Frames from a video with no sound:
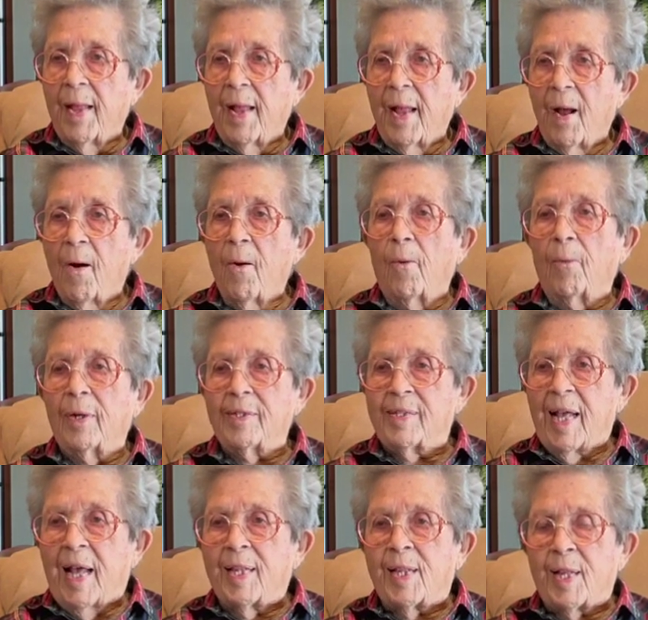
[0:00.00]
Oh, was
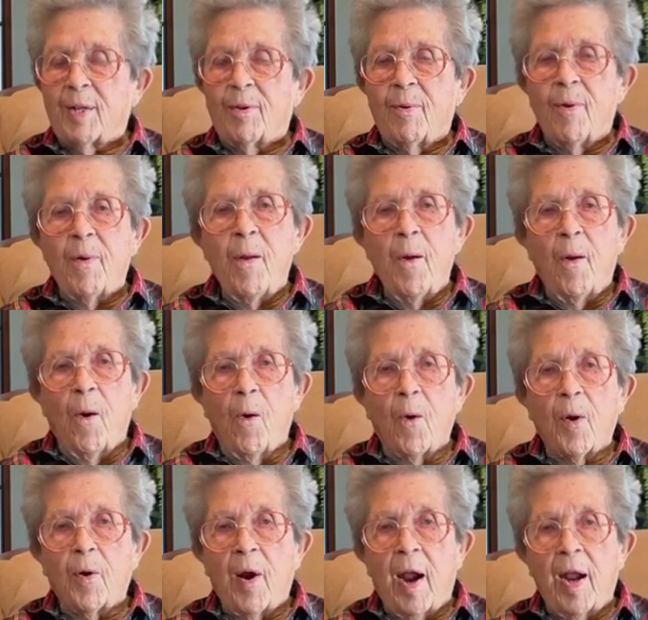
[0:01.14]
that the
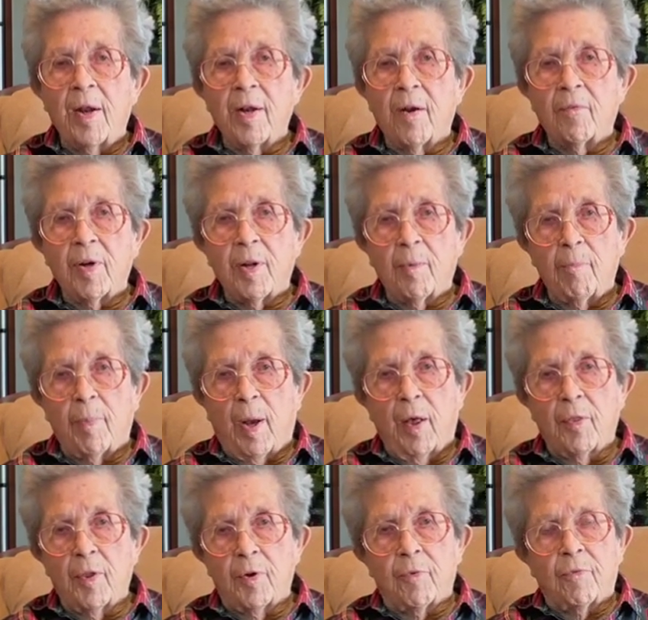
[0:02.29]
order? I never did
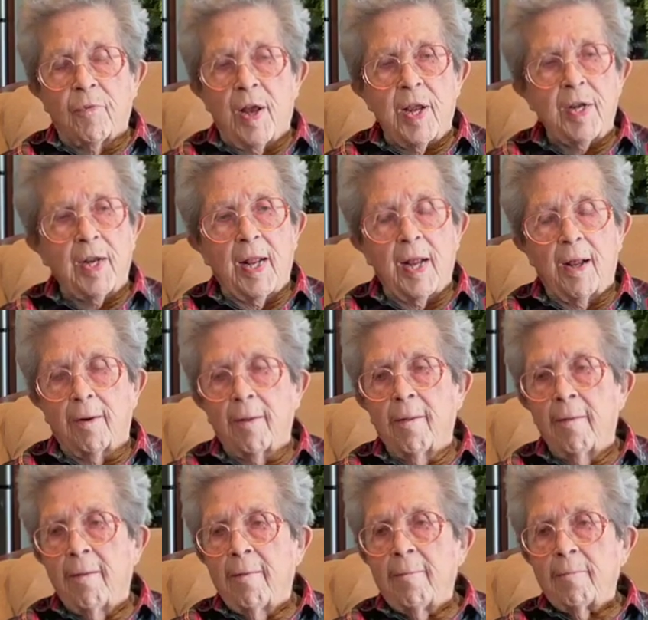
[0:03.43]
bother to find out.
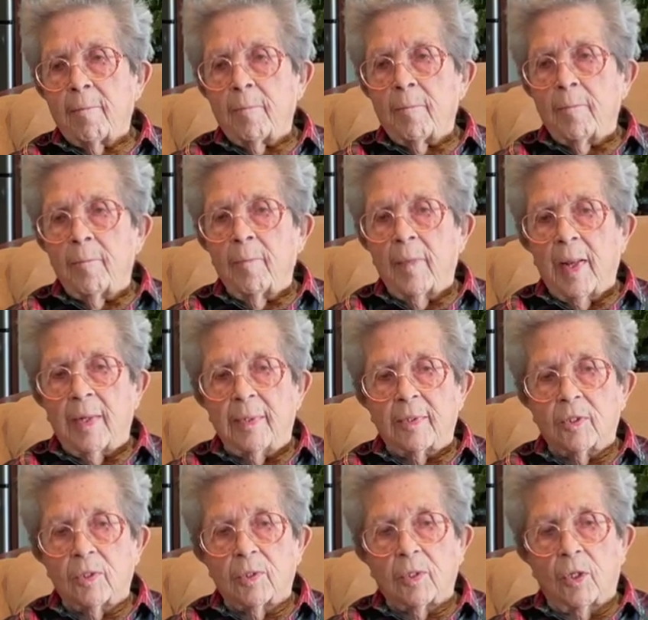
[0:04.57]

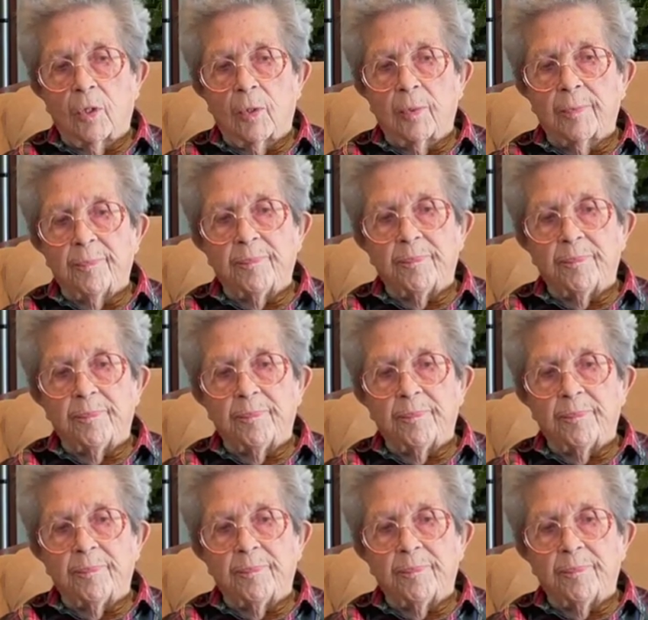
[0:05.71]
So